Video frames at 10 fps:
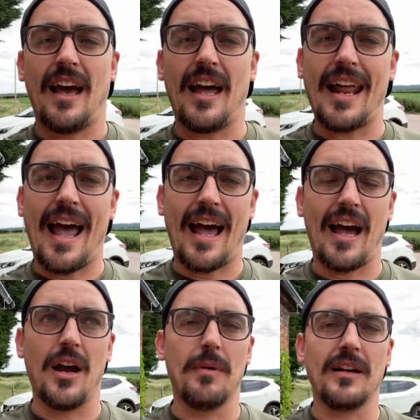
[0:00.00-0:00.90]
and
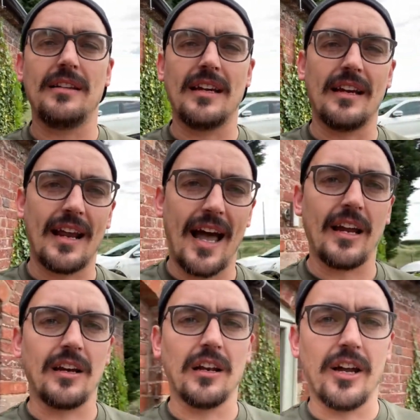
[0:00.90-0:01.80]
how my
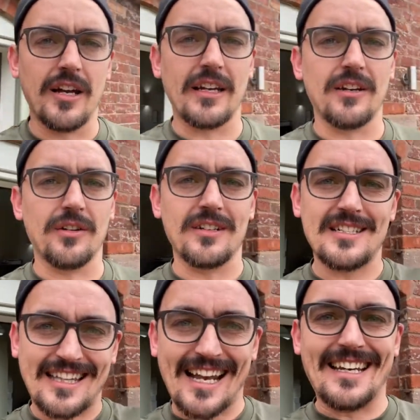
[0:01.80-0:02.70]
DNA and learning and
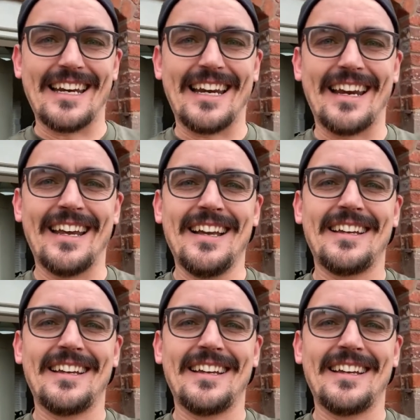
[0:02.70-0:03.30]
understanding it